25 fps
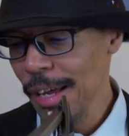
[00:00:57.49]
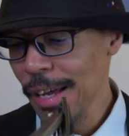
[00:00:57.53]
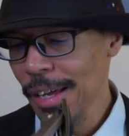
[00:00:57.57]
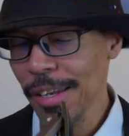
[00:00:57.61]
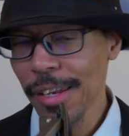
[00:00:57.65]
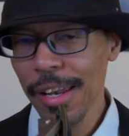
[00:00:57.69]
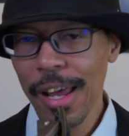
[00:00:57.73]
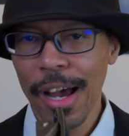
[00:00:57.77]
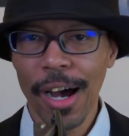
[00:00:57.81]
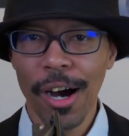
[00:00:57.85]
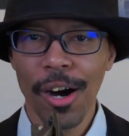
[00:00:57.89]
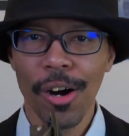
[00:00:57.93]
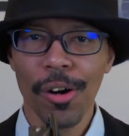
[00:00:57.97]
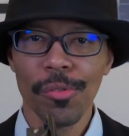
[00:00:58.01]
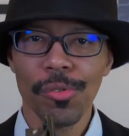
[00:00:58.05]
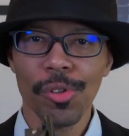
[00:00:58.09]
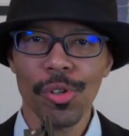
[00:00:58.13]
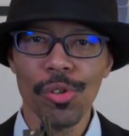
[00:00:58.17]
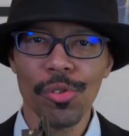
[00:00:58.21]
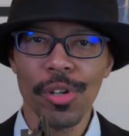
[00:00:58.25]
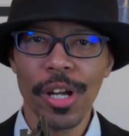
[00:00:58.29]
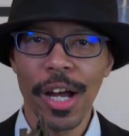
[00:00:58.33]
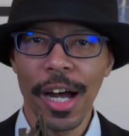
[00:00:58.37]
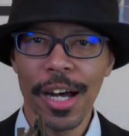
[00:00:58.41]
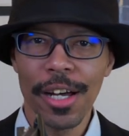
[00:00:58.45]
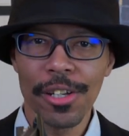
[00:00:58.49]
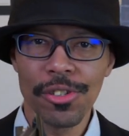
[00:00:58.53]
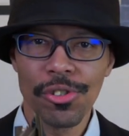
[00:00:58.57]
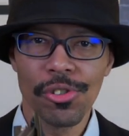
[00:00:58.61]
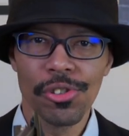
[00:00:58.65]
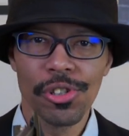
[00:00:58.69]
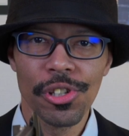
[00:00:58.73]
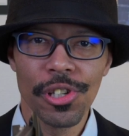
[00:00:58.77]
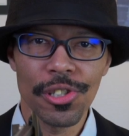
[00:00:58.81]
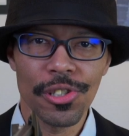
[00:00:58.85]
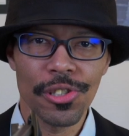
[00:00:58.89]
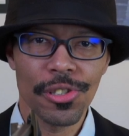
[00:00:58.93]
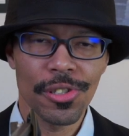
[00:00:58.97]
Now, you guys are
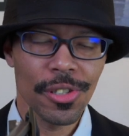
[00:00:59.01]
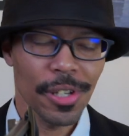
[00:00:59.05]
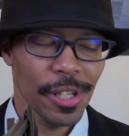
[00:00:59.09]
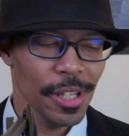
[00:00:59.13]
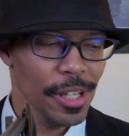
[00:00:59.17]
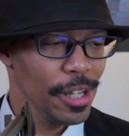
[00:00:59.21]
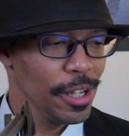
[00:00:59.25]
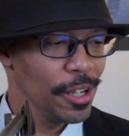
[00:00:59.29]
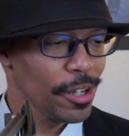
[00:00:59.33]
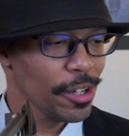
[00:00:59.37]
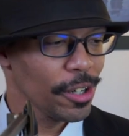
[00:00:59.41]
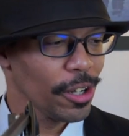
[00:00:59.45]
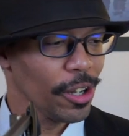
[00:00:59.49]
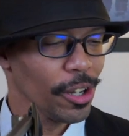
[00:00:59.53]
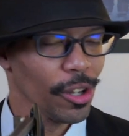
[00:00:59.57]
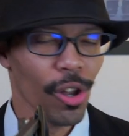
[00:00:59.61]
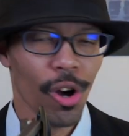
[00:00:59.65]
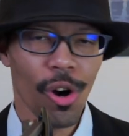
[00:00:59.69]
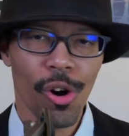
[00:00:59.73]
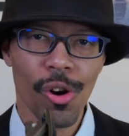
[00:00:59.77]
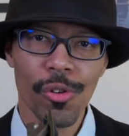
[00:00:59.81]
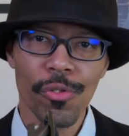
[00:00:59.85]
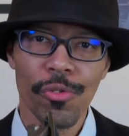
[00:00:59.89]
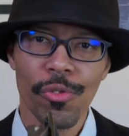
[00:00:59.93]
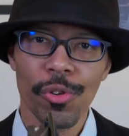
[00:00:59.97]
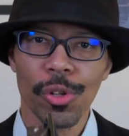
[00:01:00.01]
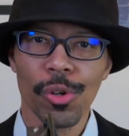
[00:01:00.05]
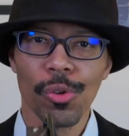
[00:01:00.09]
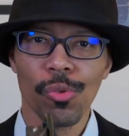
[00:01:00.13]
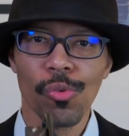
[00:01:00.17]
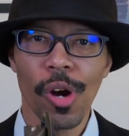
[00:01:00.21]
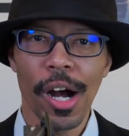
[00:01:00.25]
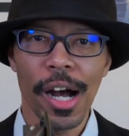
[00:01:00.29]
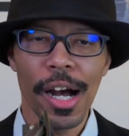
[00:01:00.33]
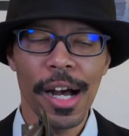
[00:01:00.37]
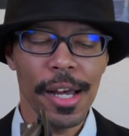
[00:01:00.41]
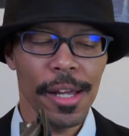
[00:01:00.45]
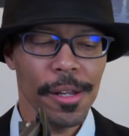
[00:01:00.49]
just here along for the
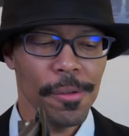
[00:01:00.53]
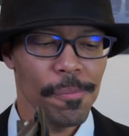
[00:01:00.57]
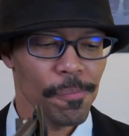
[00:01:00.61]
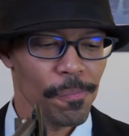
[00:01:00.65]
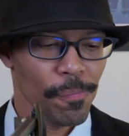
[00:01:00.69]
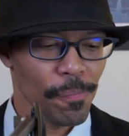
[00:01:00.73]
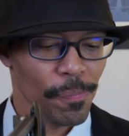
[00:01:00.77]
ride.